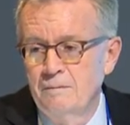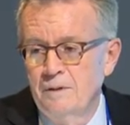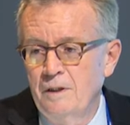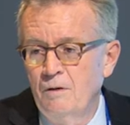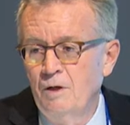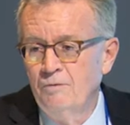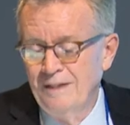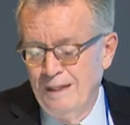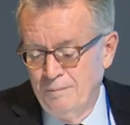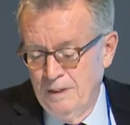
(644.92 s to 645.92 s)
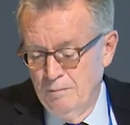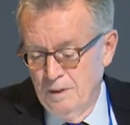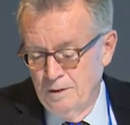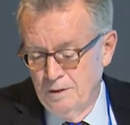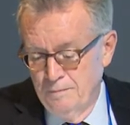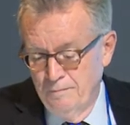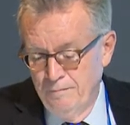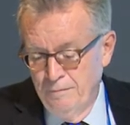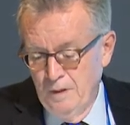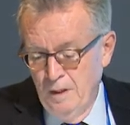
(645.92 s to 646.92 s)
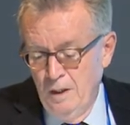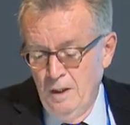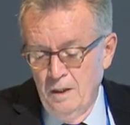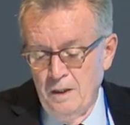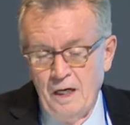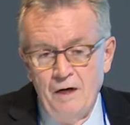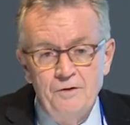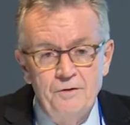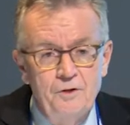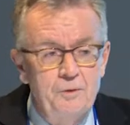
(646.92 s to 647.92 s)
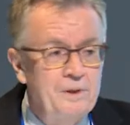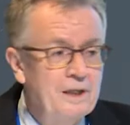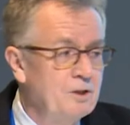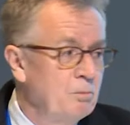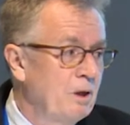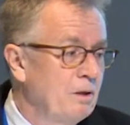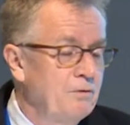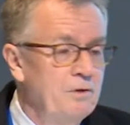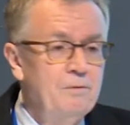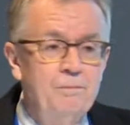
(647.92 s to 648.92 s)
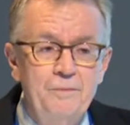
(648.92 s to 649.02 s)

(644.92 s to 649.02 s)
They don't overlap that much. Current social protection policies,